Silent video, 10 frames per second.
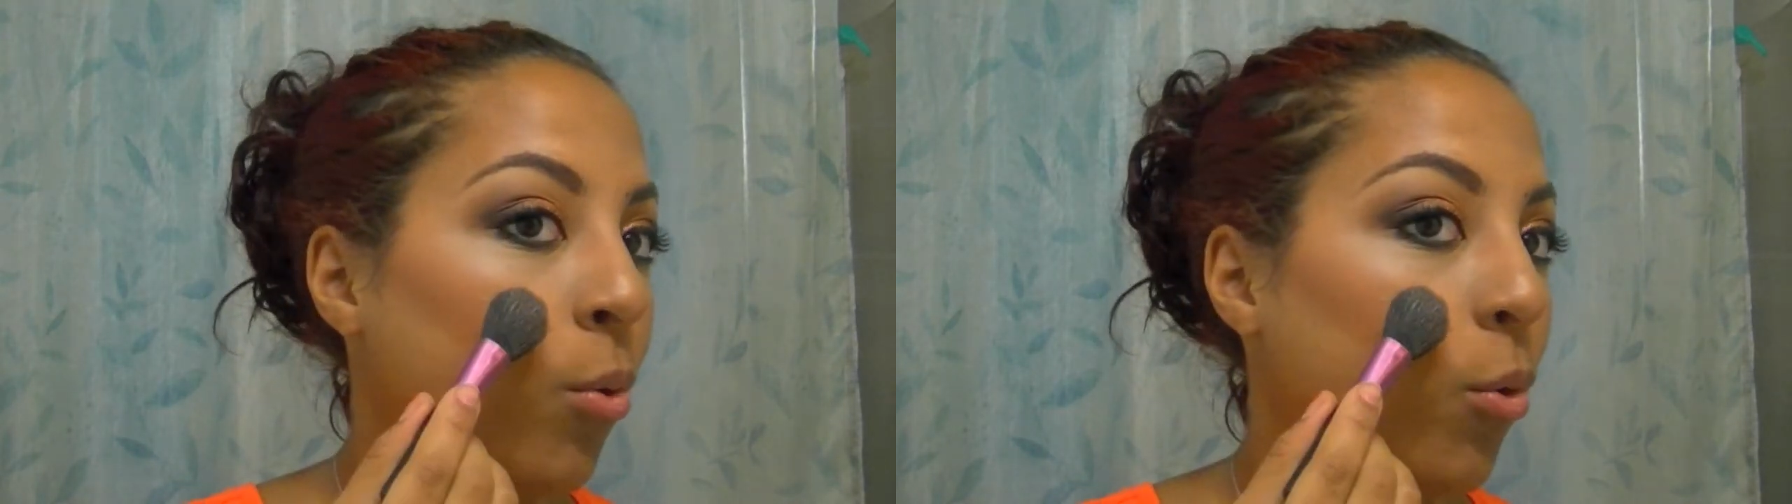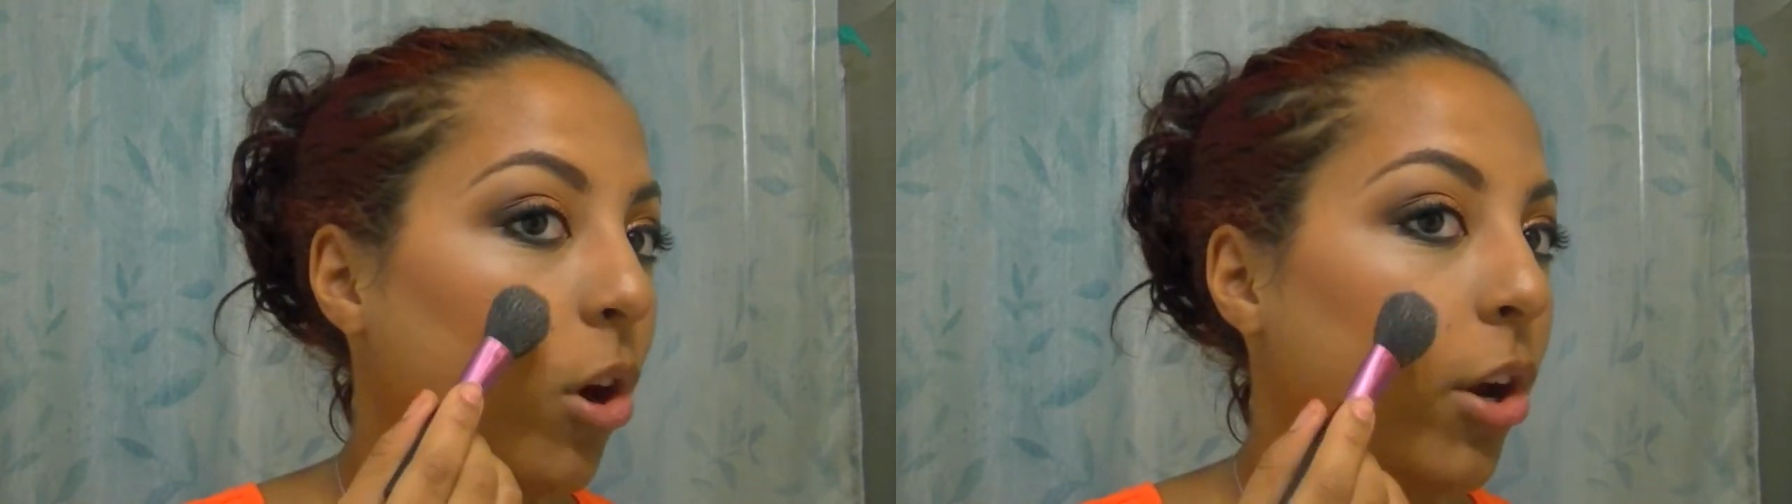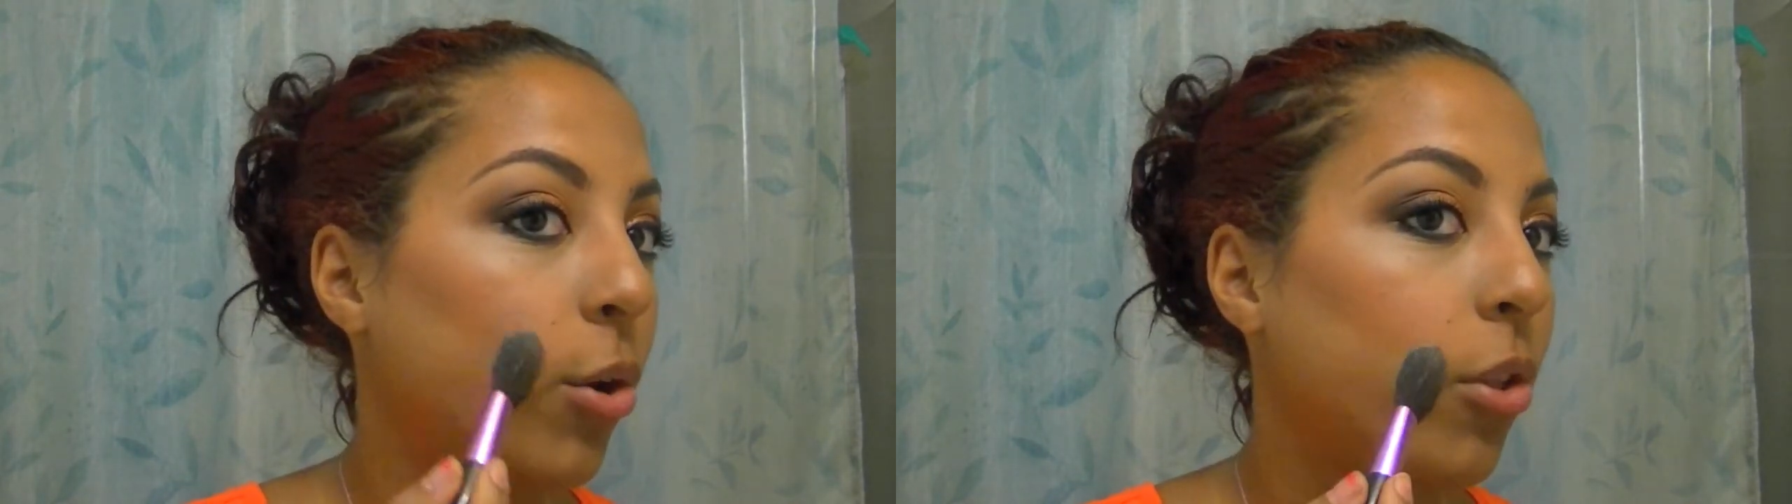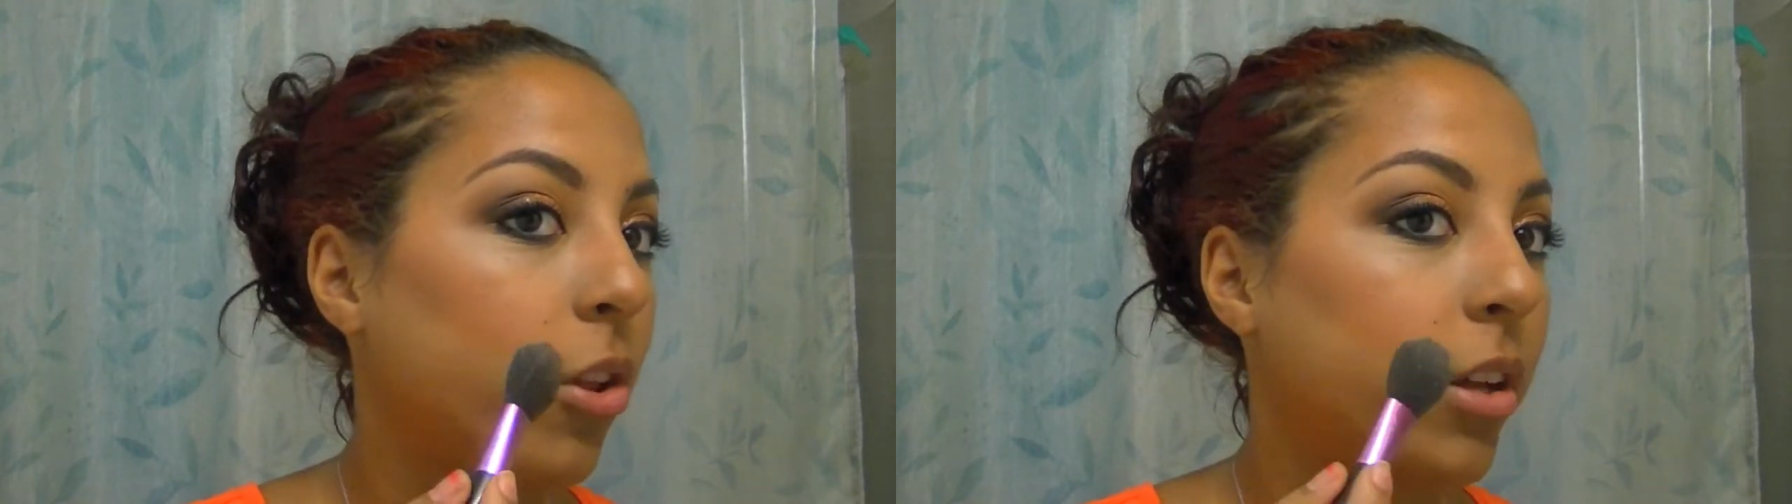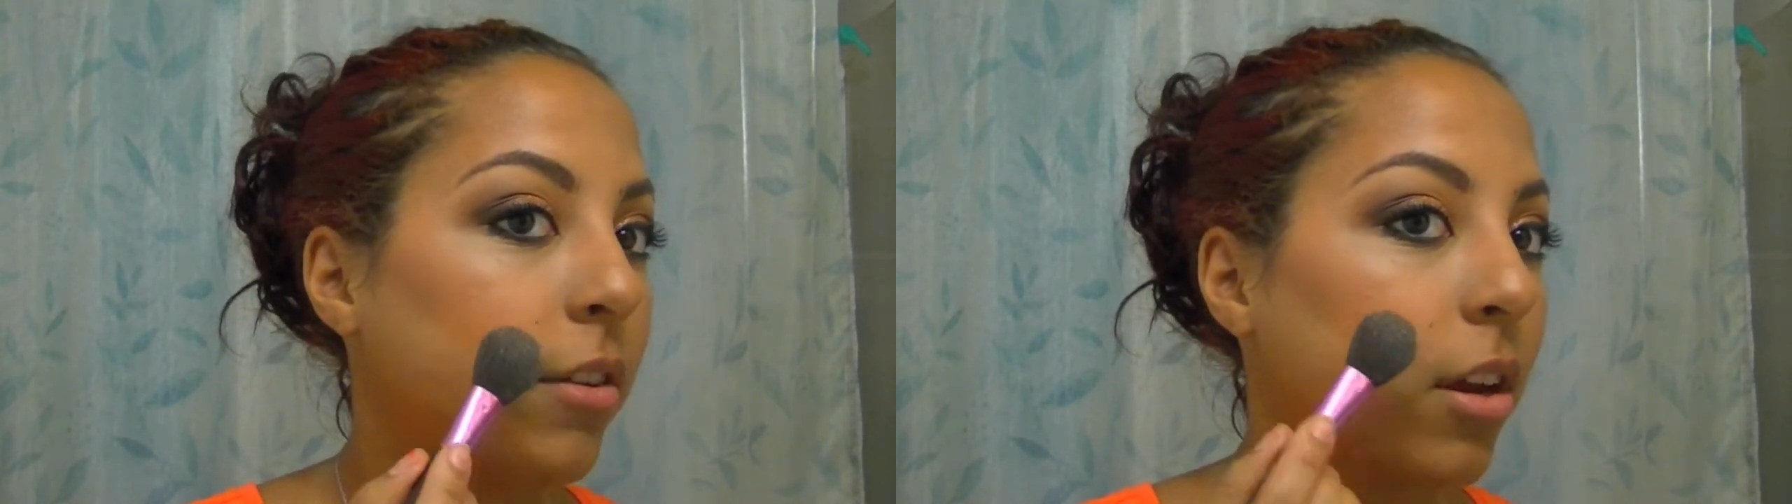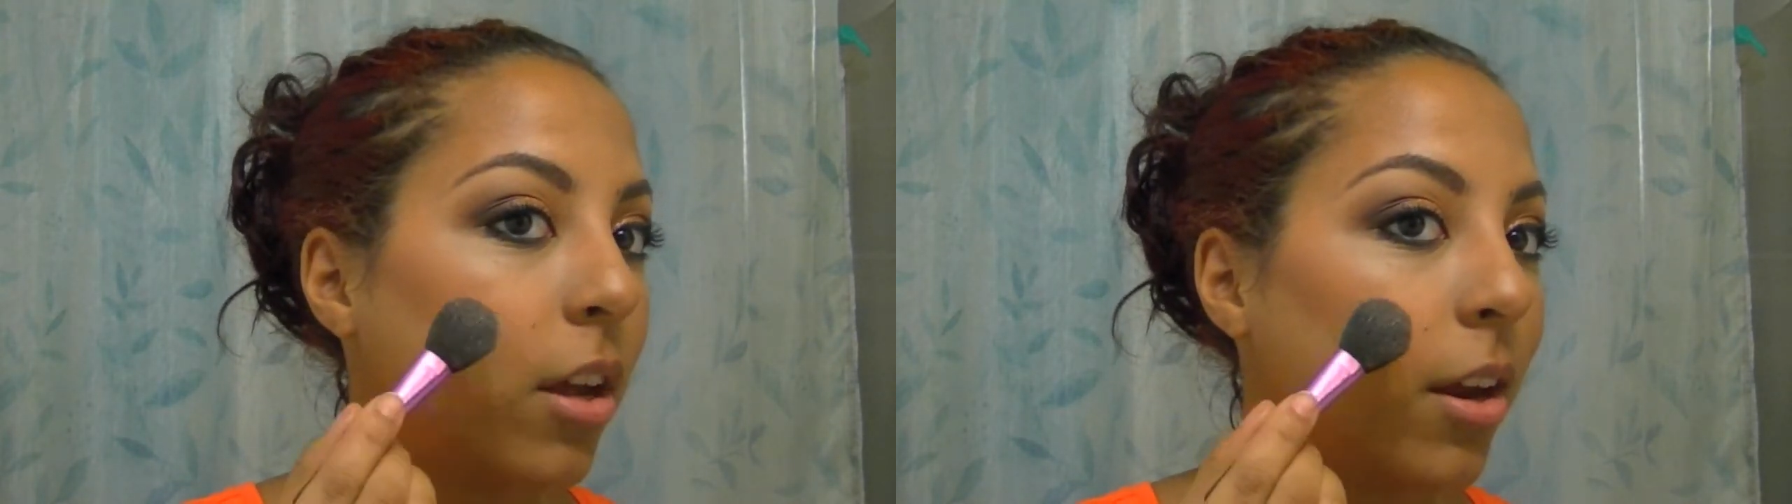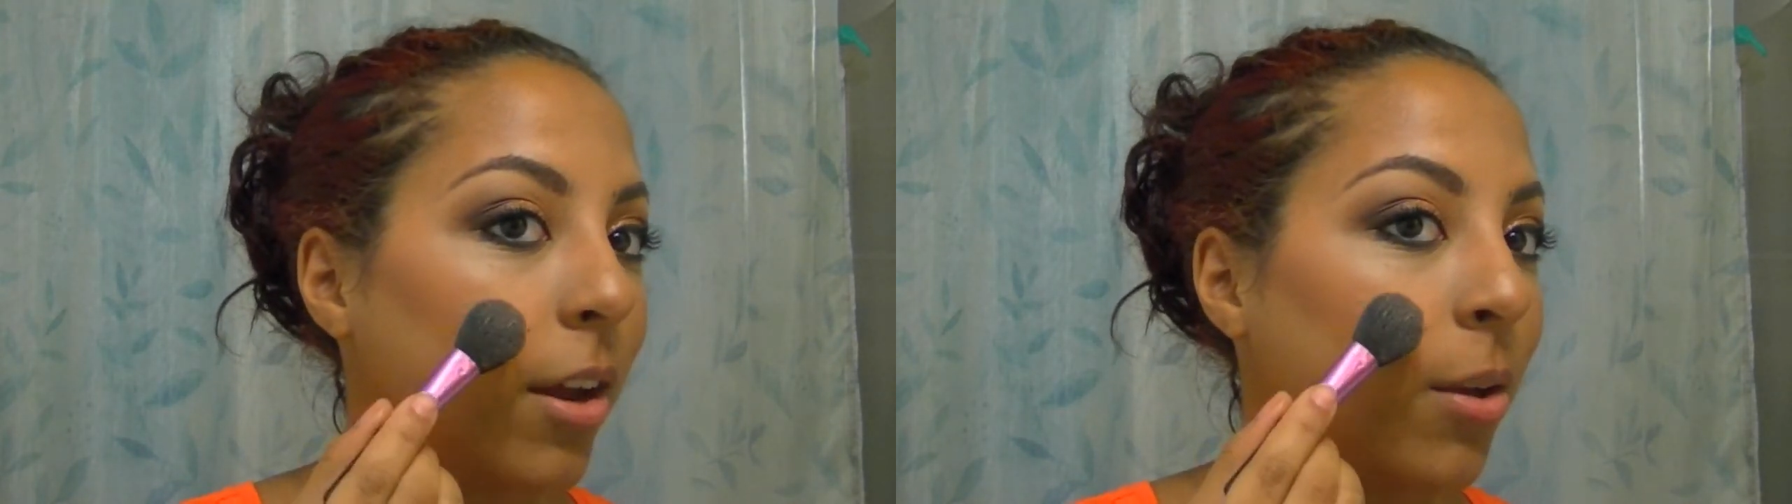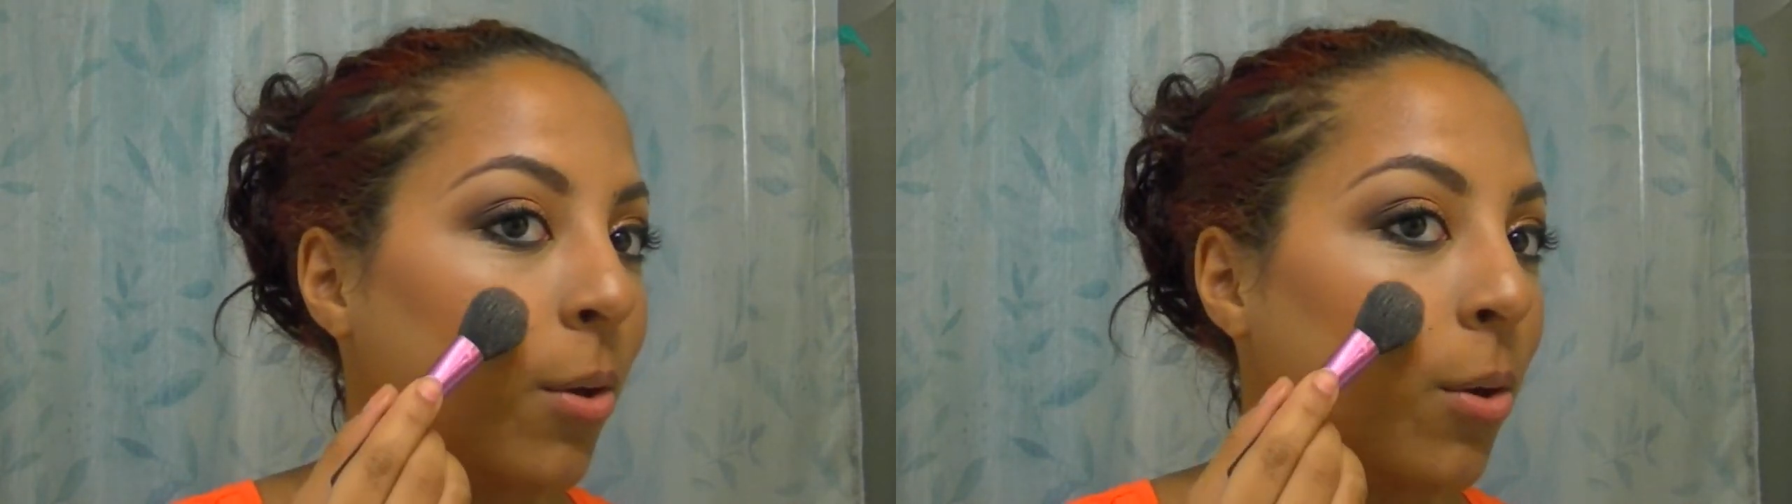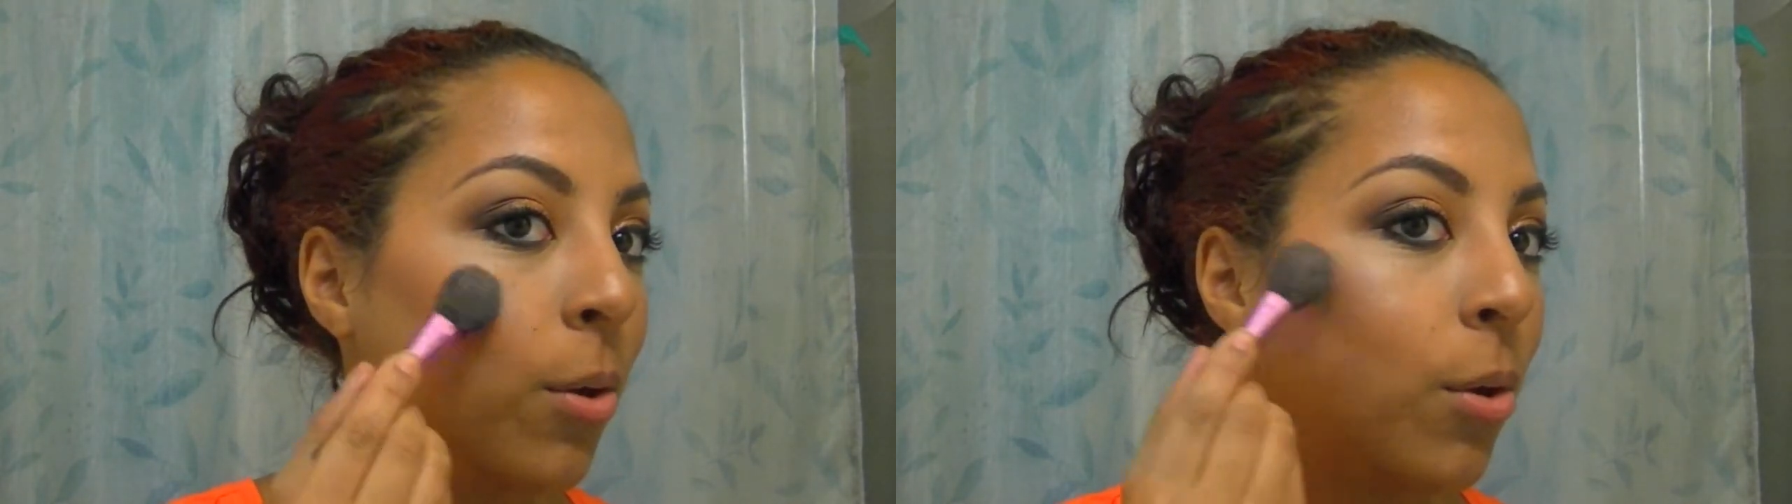where I know the light's going to hit it